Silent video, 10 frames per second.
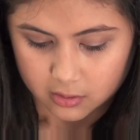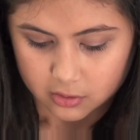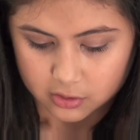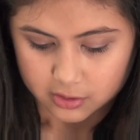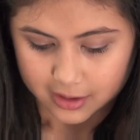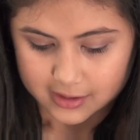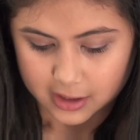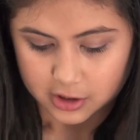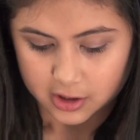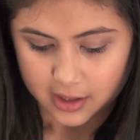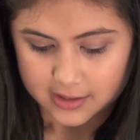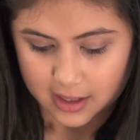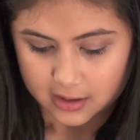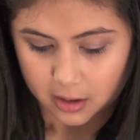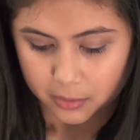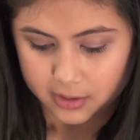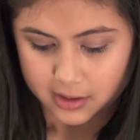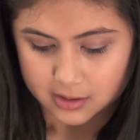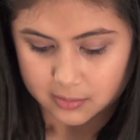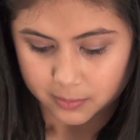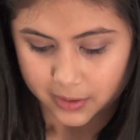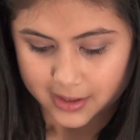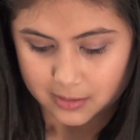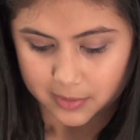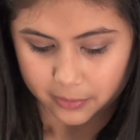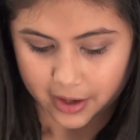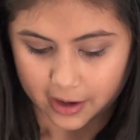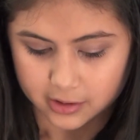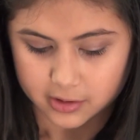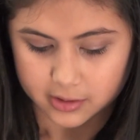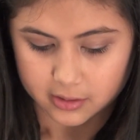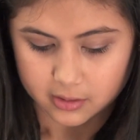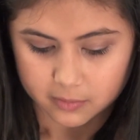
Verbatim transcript: Neutralization is a double displacement reaction.